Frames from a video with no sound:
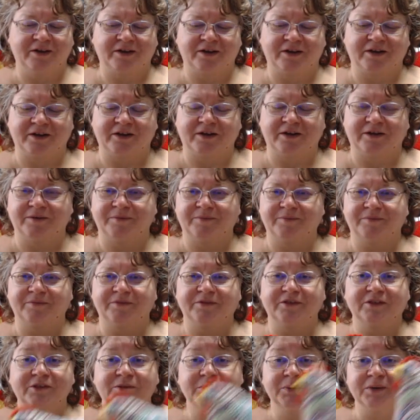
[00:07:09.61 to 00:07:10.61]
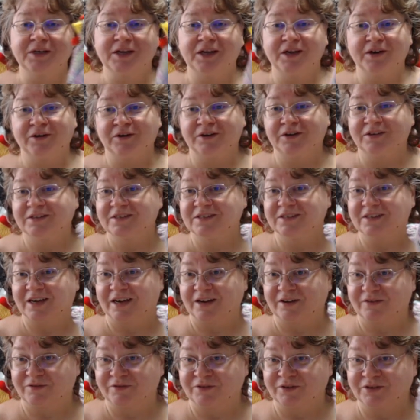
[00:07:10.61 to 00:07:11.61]
This one here is
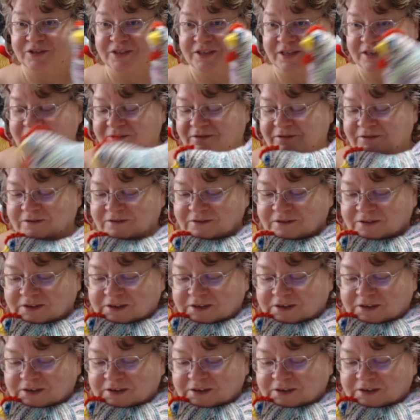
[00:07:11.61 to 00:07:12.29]
not for sale.